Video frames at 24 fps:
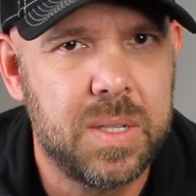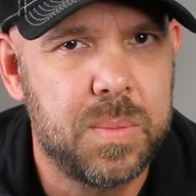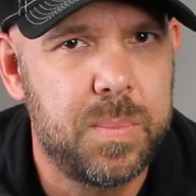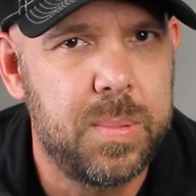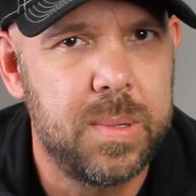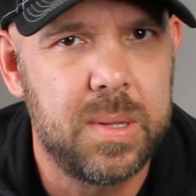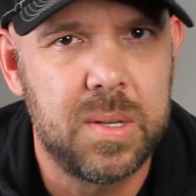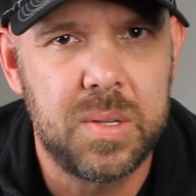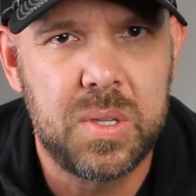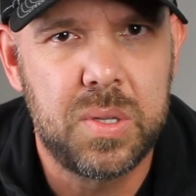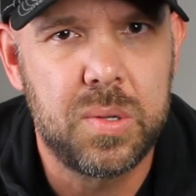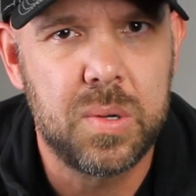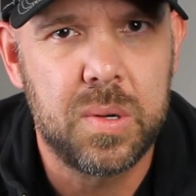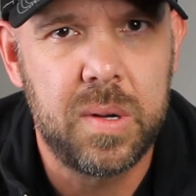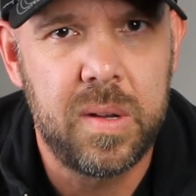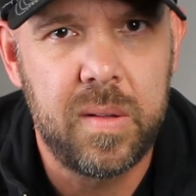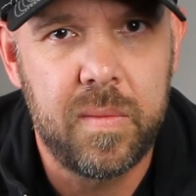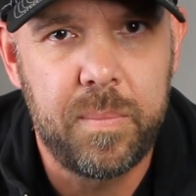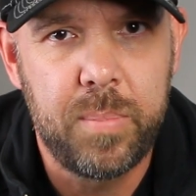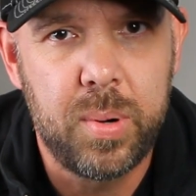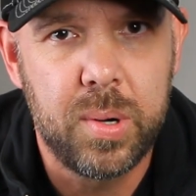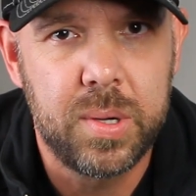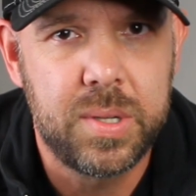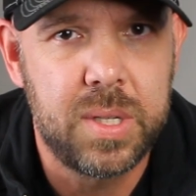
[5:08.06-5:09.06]
been the story
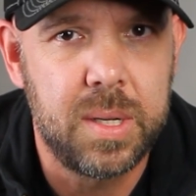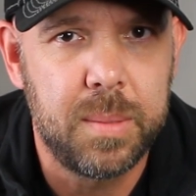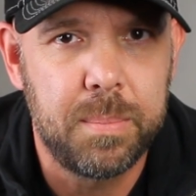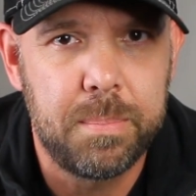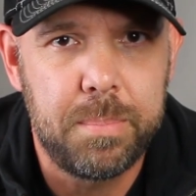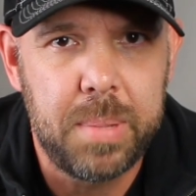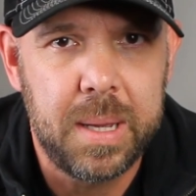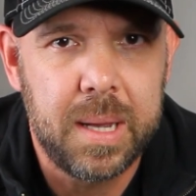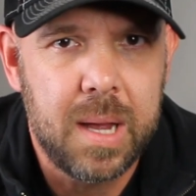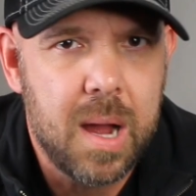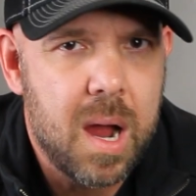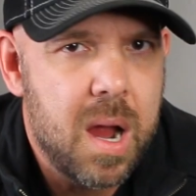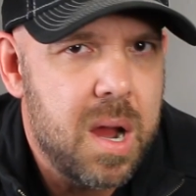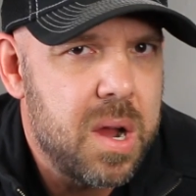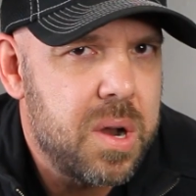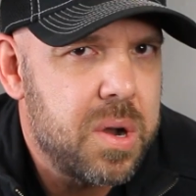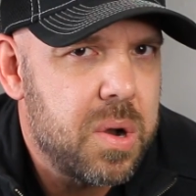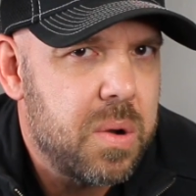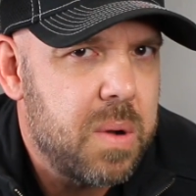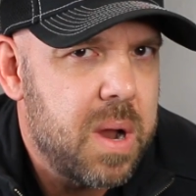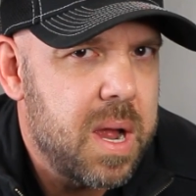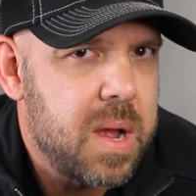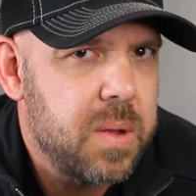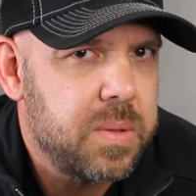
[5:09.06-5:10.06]
of pushing big iron
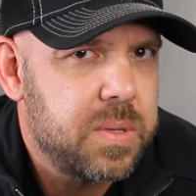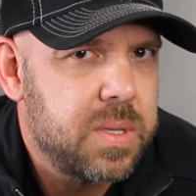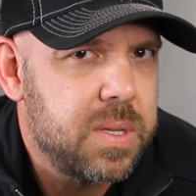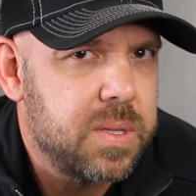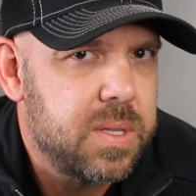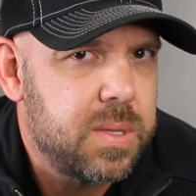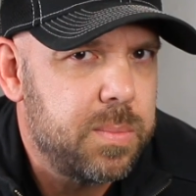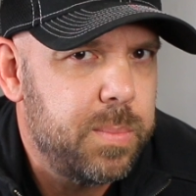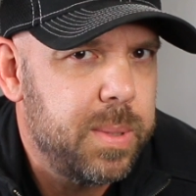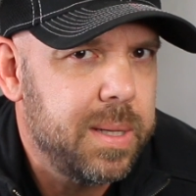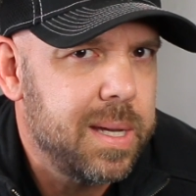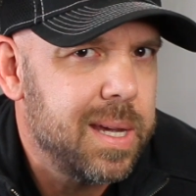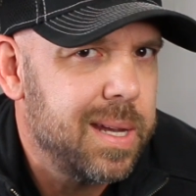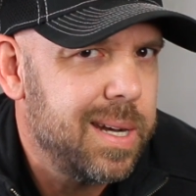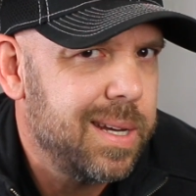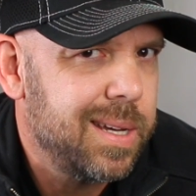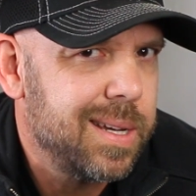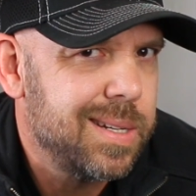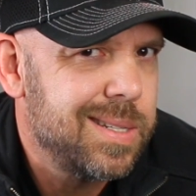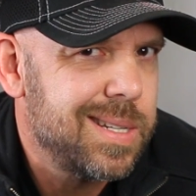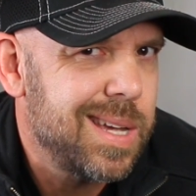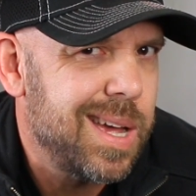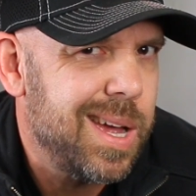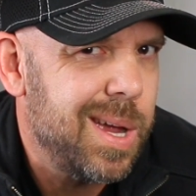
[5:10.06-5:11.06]
around since the
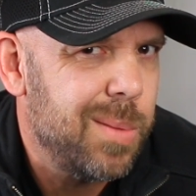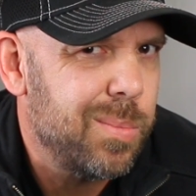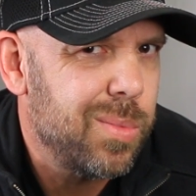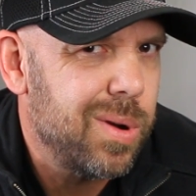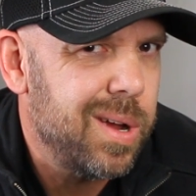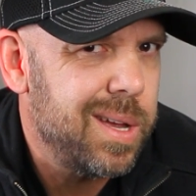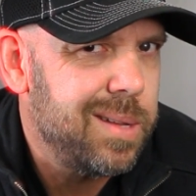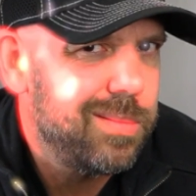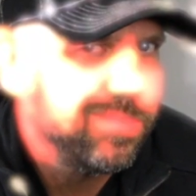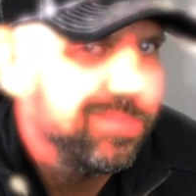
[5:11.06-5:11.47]
beginning of time, right?